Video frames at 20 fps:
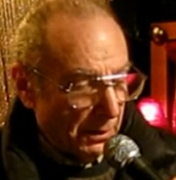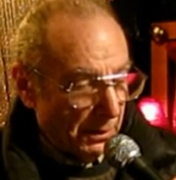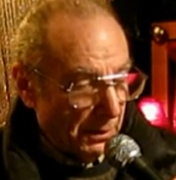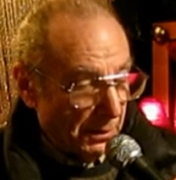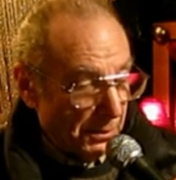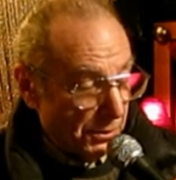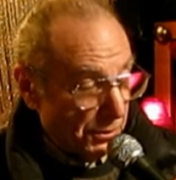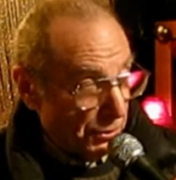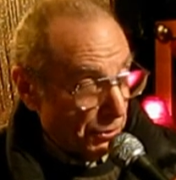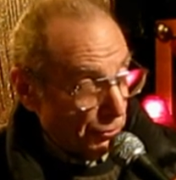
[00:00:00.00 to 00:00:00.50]

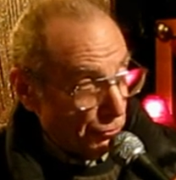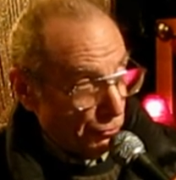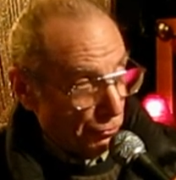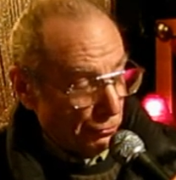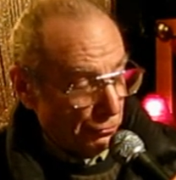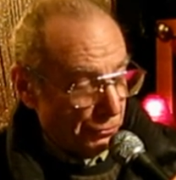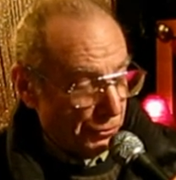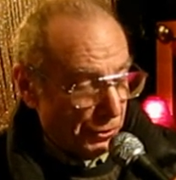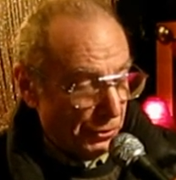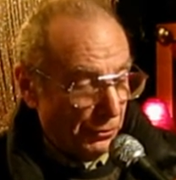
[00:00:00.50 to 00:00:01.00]
This is a
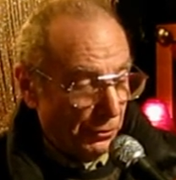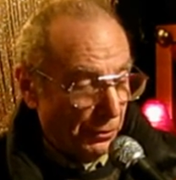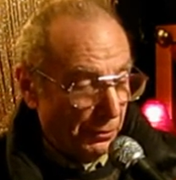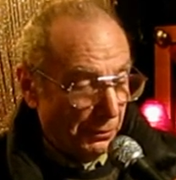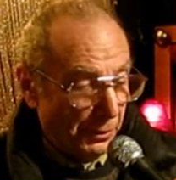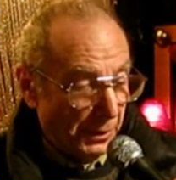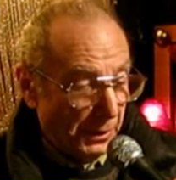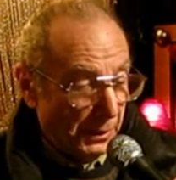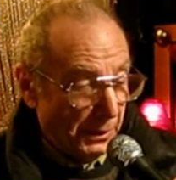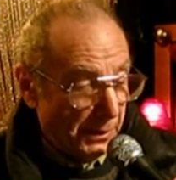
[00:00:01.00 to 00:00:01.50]
true
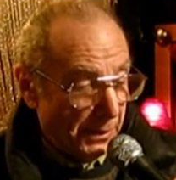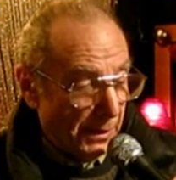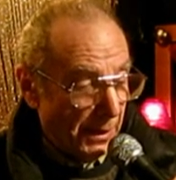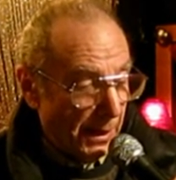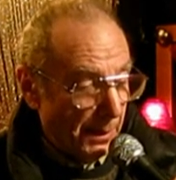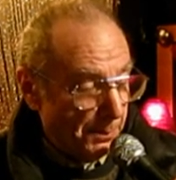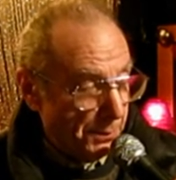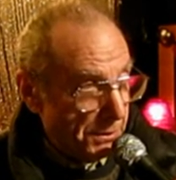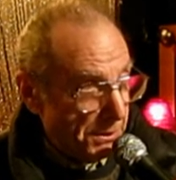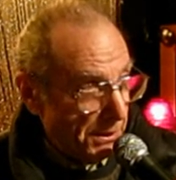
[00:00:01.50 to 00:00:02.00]
story.
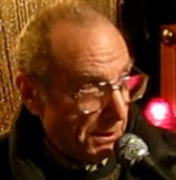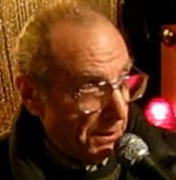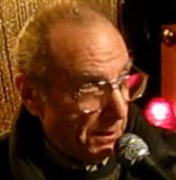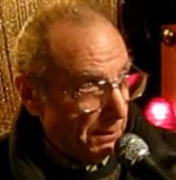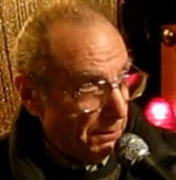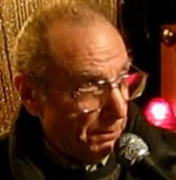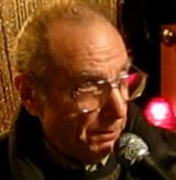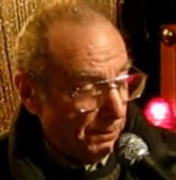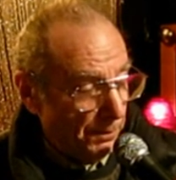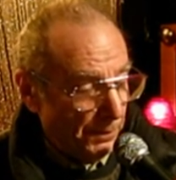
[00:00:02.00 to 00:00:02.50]

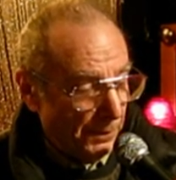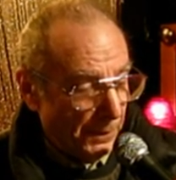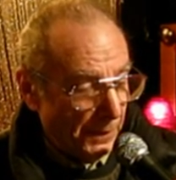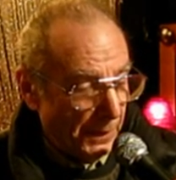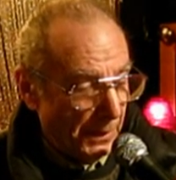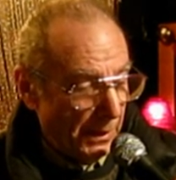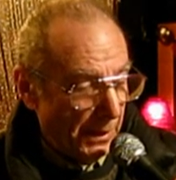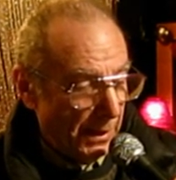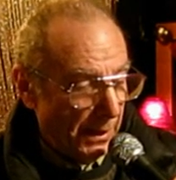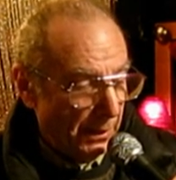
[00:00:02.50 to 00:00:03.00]
Topsy
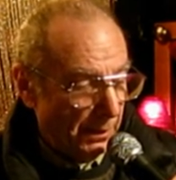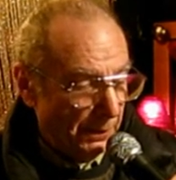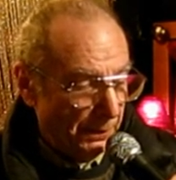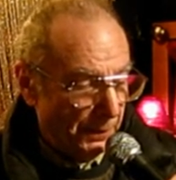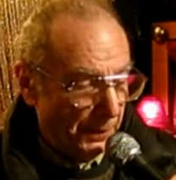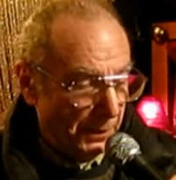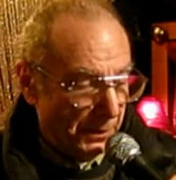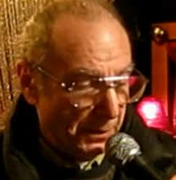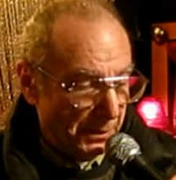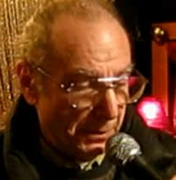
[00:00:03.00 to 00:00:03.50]
the
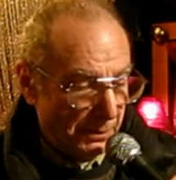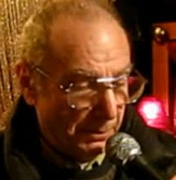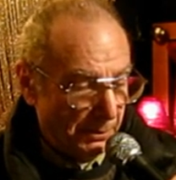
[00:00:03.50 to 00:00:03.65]
elephant.